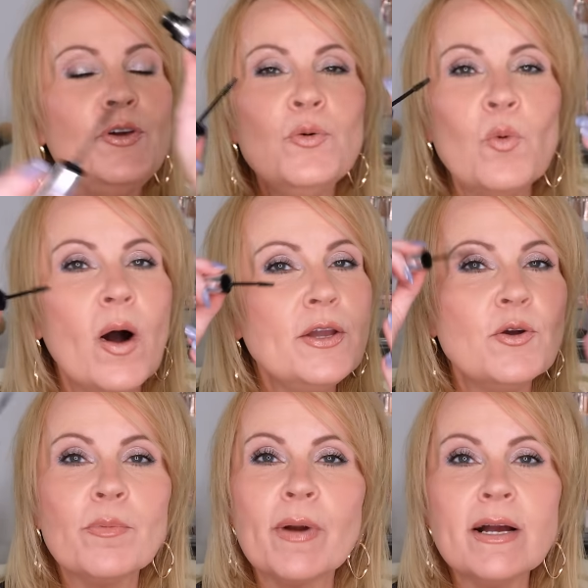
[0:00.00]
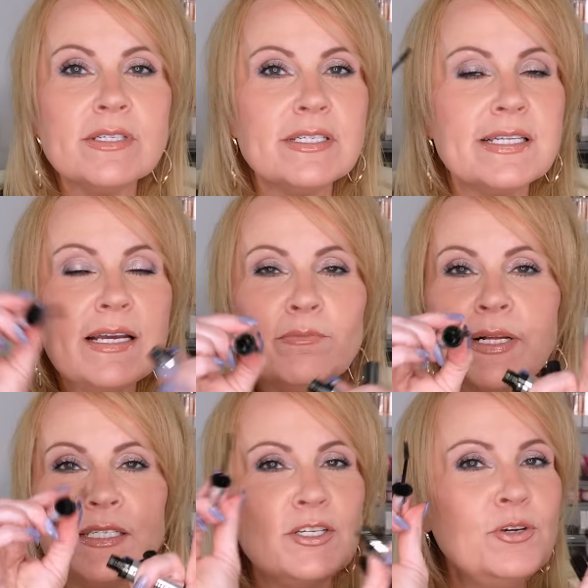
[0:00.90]
you want your brows to stay in
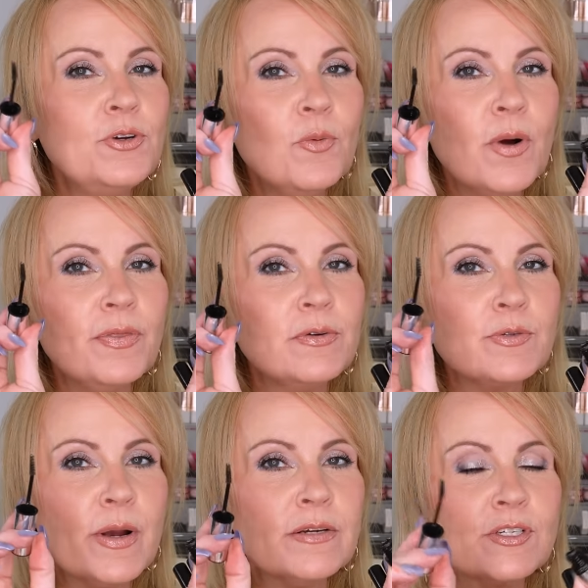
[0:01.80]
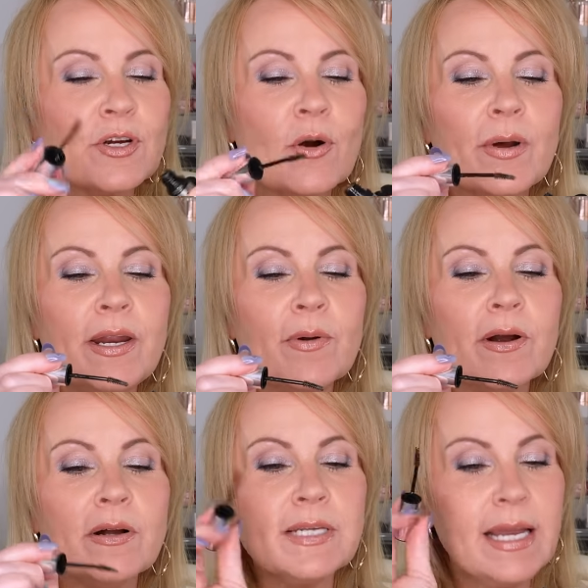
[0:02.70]
place and you don't want those brows to go
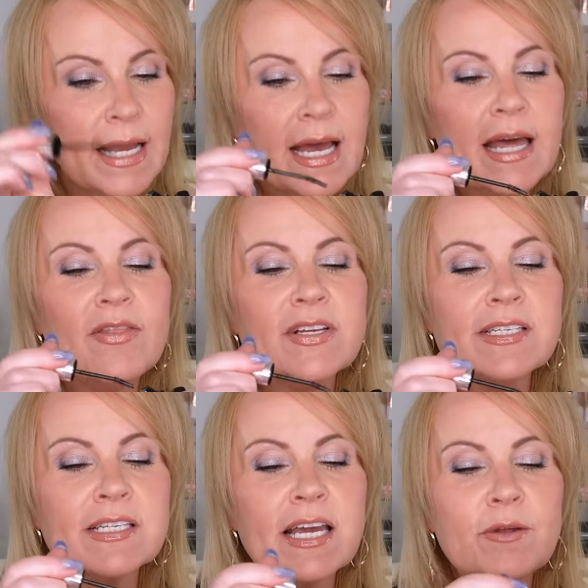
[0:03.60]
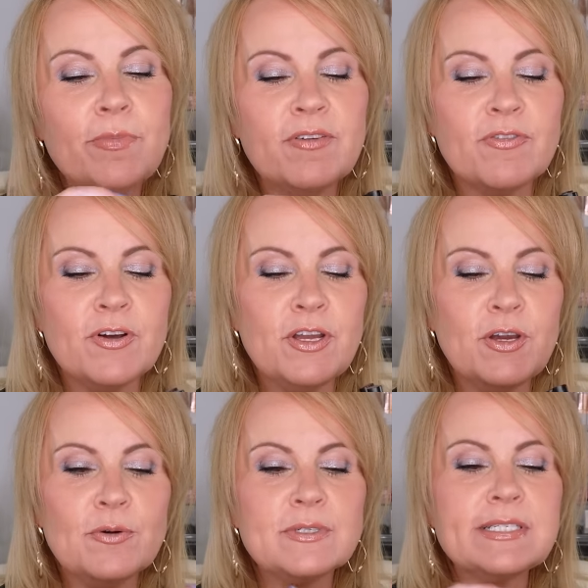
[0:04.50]
anywhere all day, this is going to be for
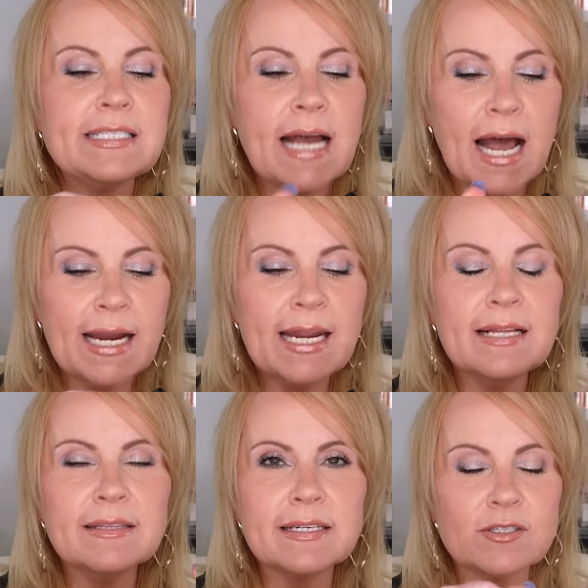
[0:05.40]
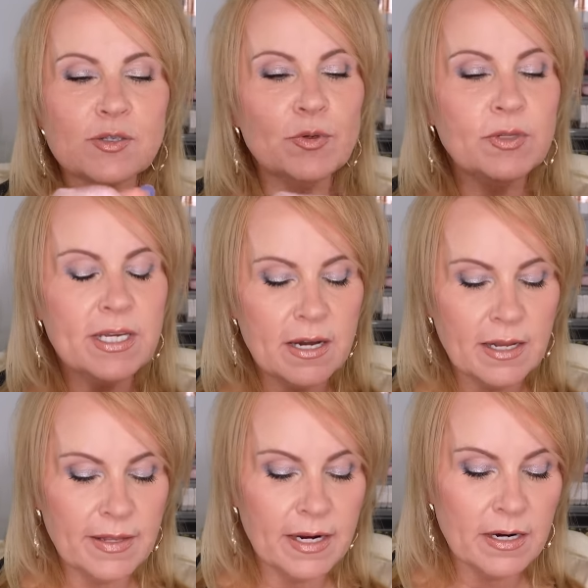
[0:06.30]
you. Tiny little spoolie
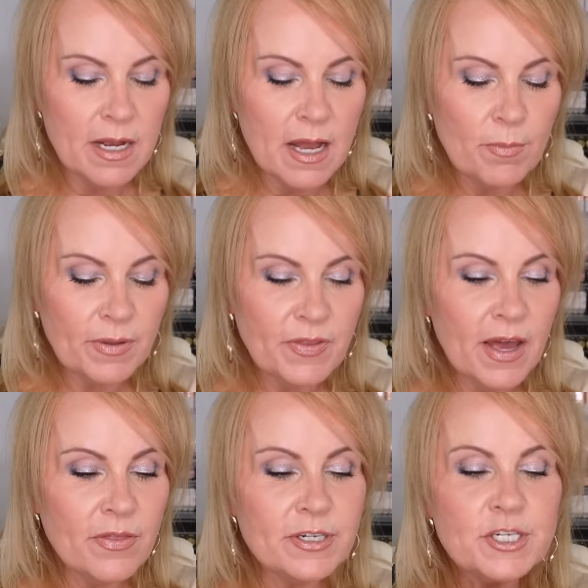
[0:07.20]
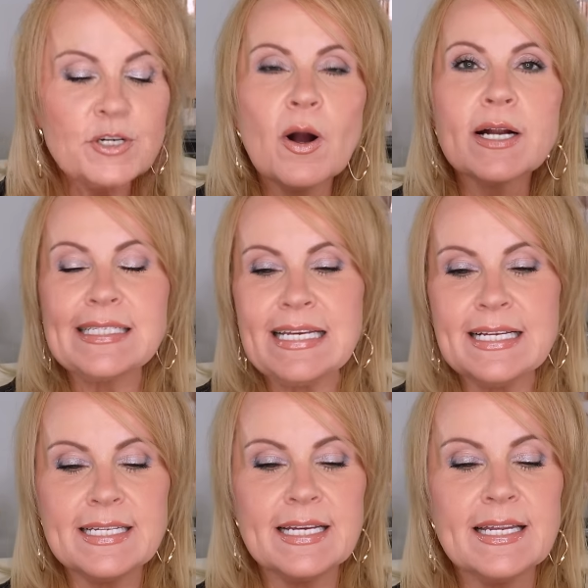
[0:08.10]
on there, but the other two are
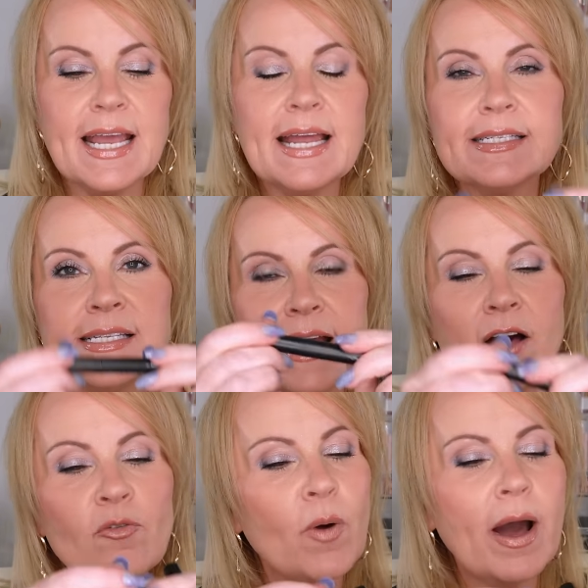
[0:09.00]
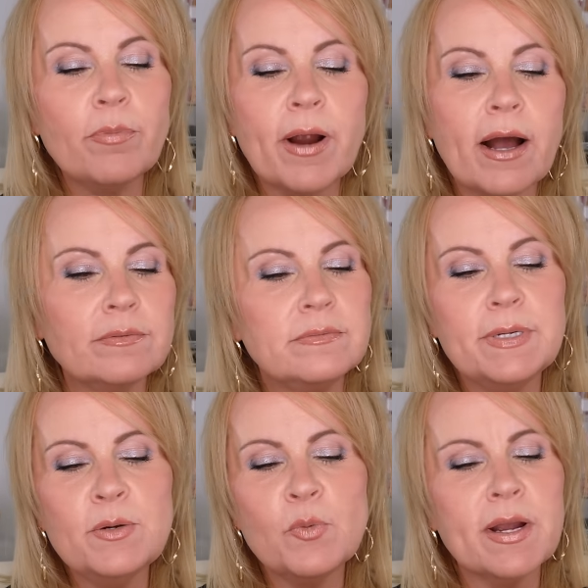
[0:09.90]
tinted, and it's the e.l.f. Wow Brow.
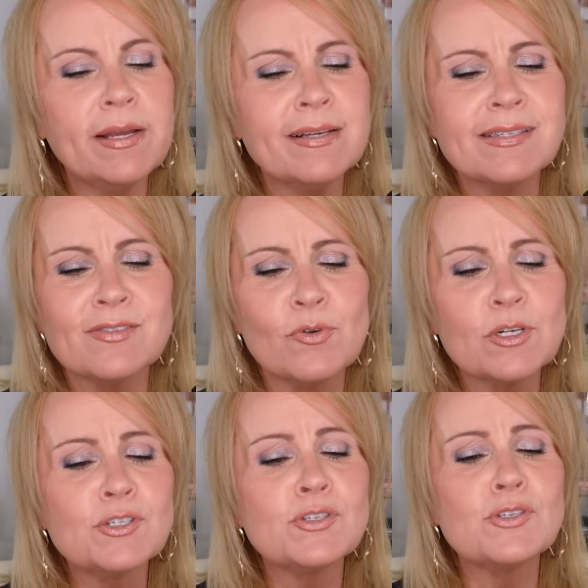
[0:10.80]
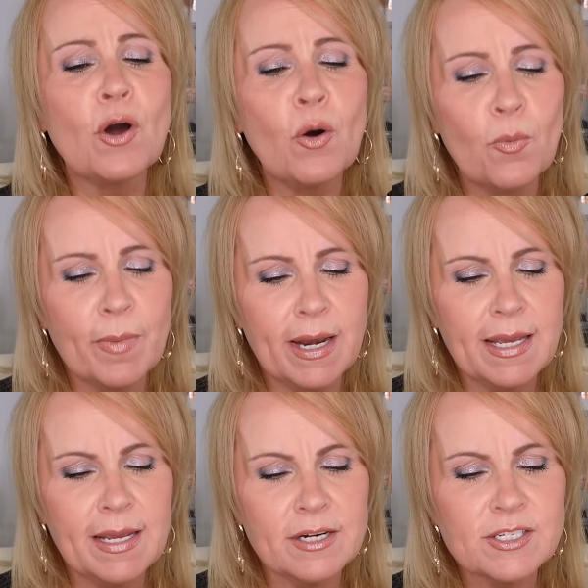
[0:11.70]
Been wearing this for so
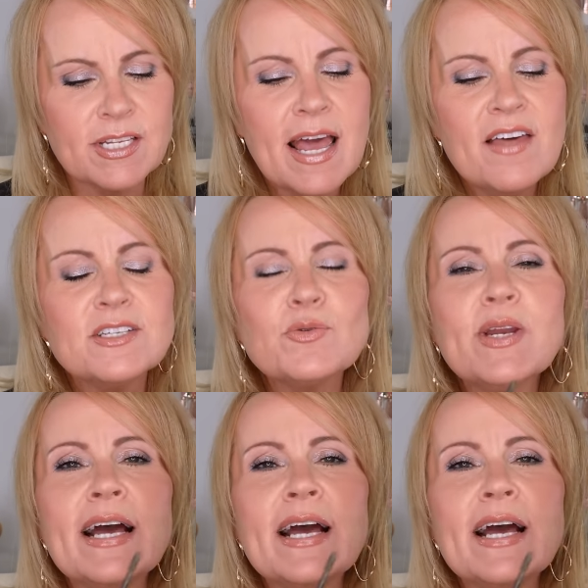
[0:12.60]
many years. This one